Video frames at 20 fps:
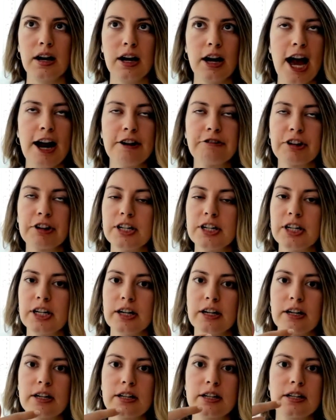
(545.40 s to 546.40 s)

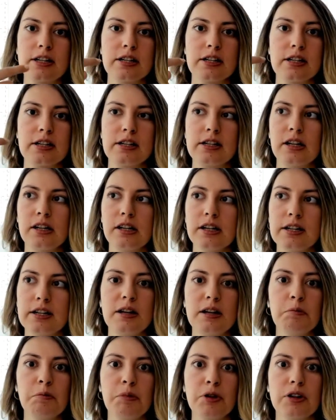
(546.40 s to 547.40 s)
characters, certain
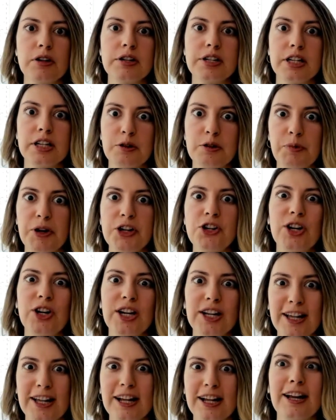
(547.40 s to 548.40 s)
symbols, and
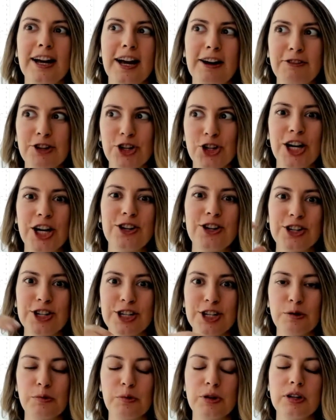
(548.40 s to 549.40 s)
especially the like ever-changing
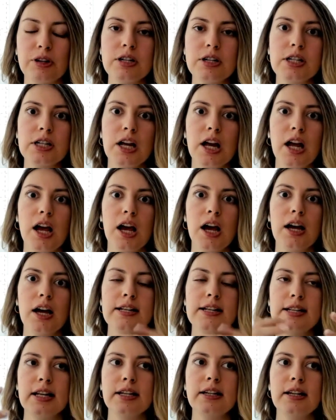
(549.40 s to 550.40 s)
symbols,
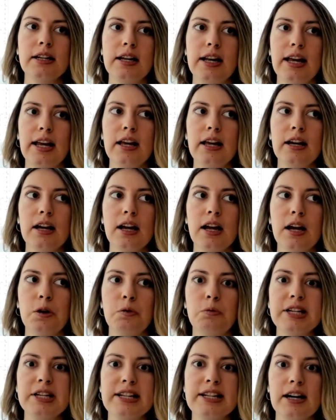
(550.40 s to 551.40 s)
suddenly
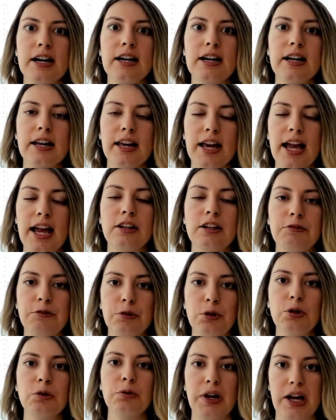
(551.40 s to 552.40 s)
we start again
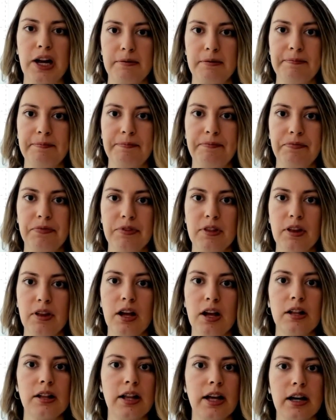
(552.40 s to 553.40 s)
evolving,
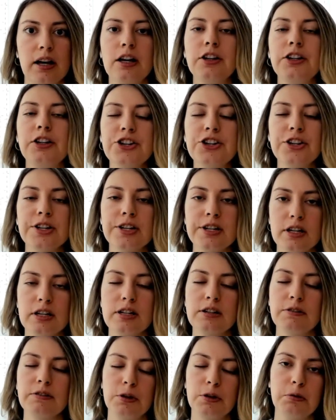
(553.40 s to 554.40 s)
like cognition
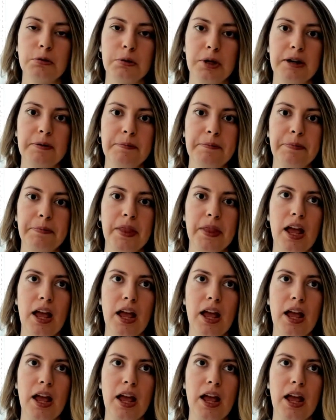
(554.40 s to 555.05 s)
starts evolving.